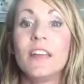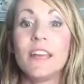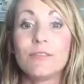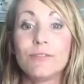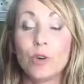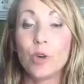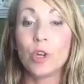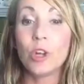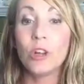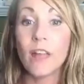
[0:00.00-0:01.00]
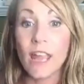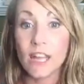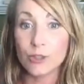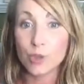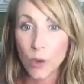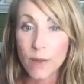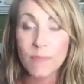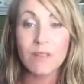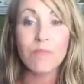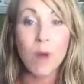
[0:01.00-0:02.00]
in full enjoyment